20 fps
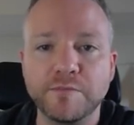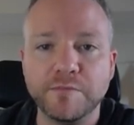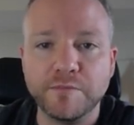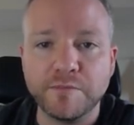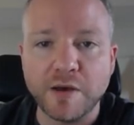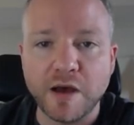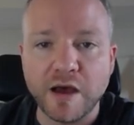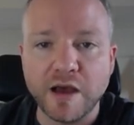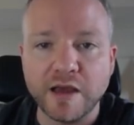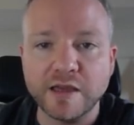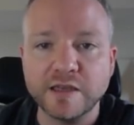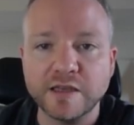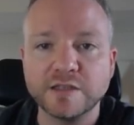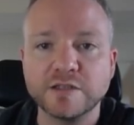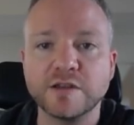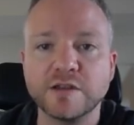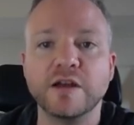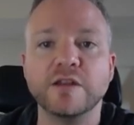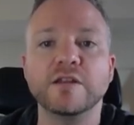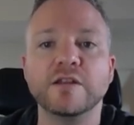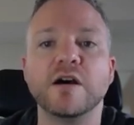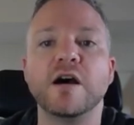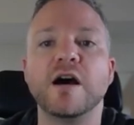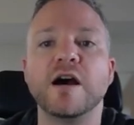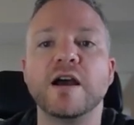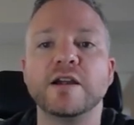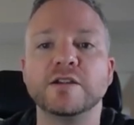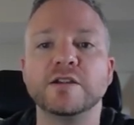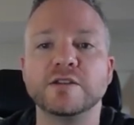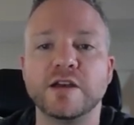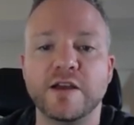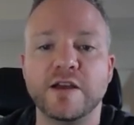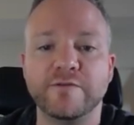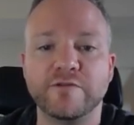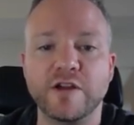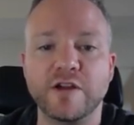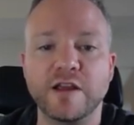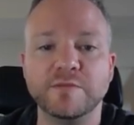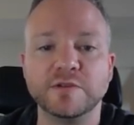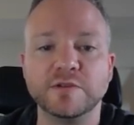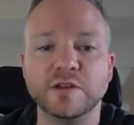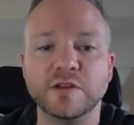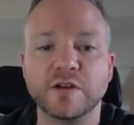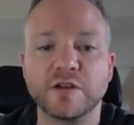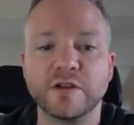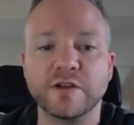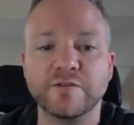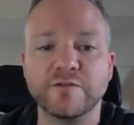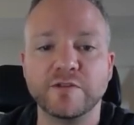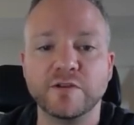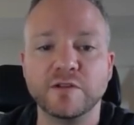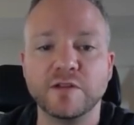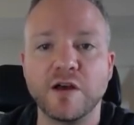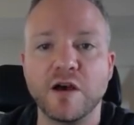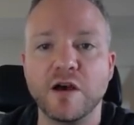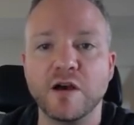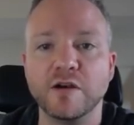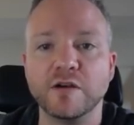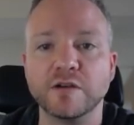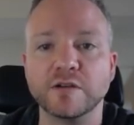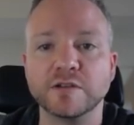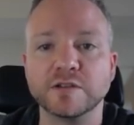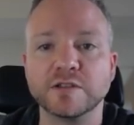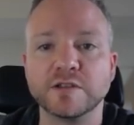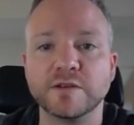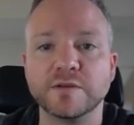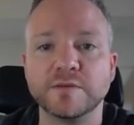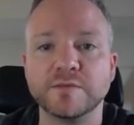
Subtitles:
biased on the higher time frames, looking for longs.